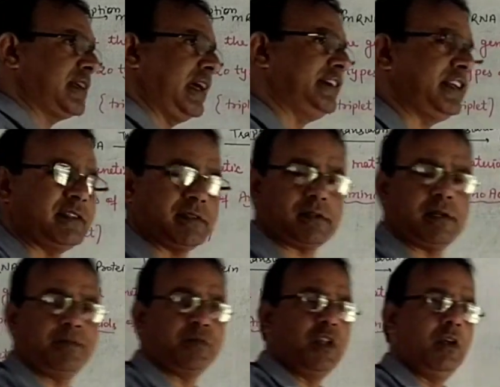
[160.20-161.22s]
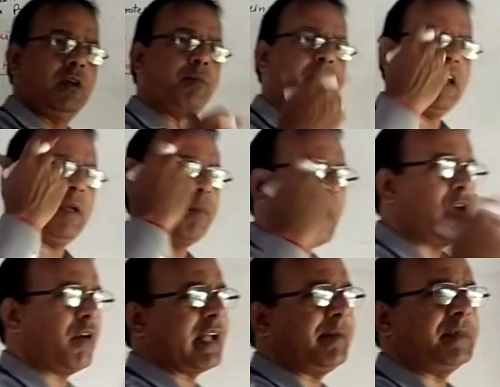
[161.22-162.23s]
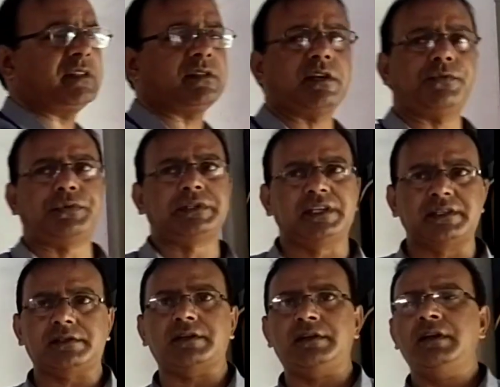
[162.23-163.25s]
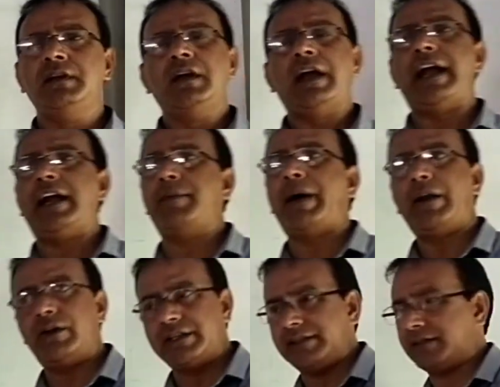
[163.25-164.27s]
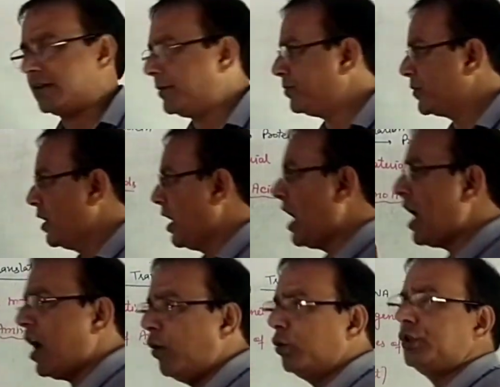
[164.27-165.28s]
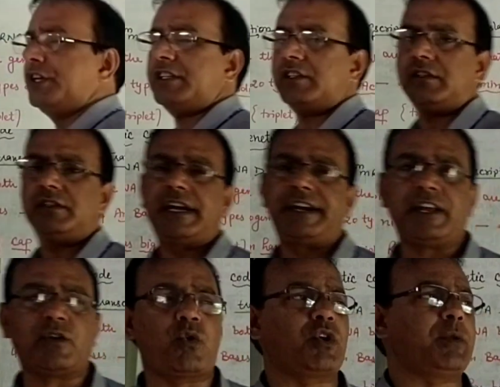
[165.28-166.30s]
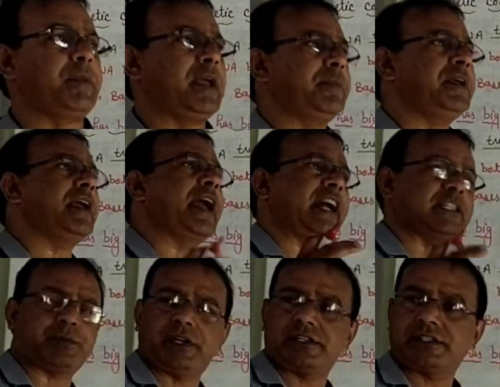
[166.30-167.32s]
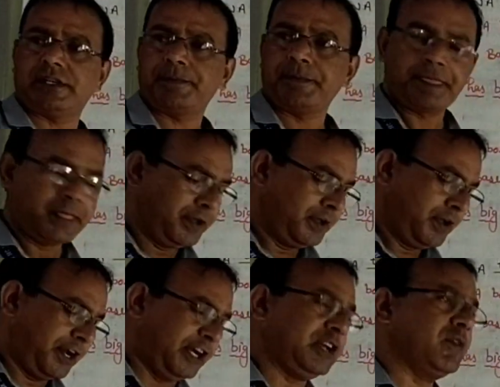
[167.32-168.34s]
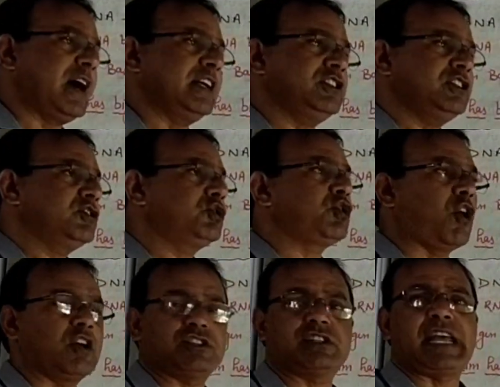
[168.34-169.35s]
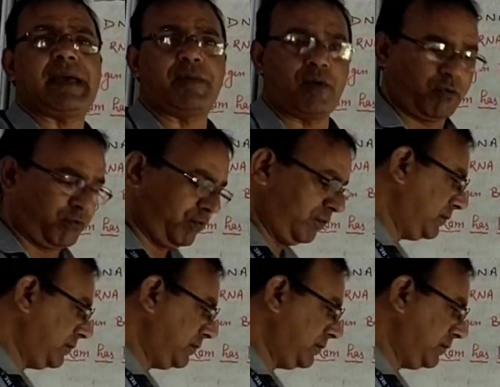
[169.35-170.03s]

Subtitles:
scientists, many biochemists, physicists and biologists, how these genetic code may be expressed. It was George Gamow.